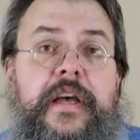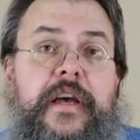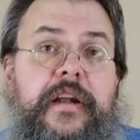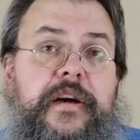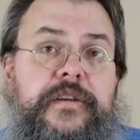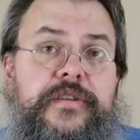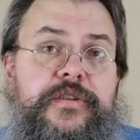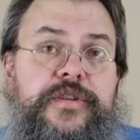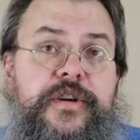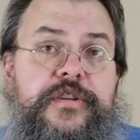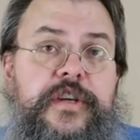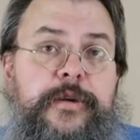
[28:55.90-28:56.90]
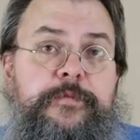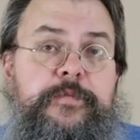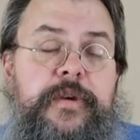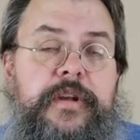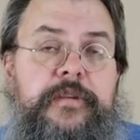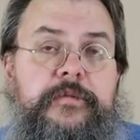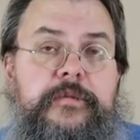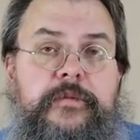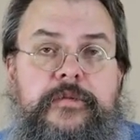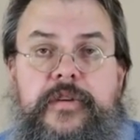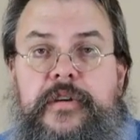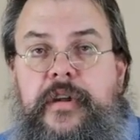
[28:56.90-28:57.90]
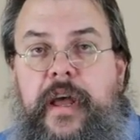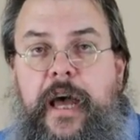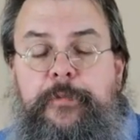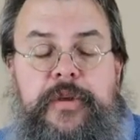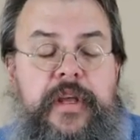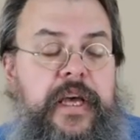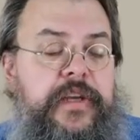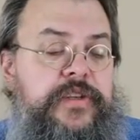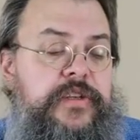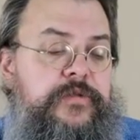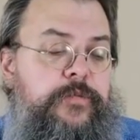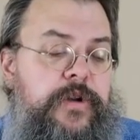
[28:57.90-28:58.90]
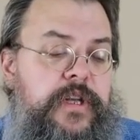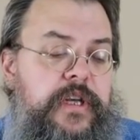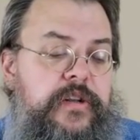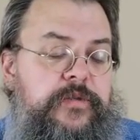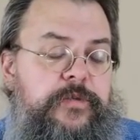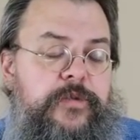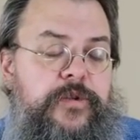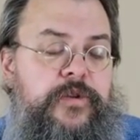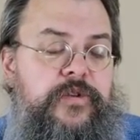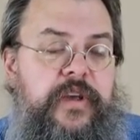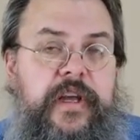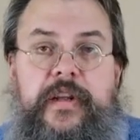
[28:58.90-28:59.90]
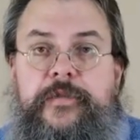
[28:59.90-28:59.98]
It also shows up in certain applications when you get to, say,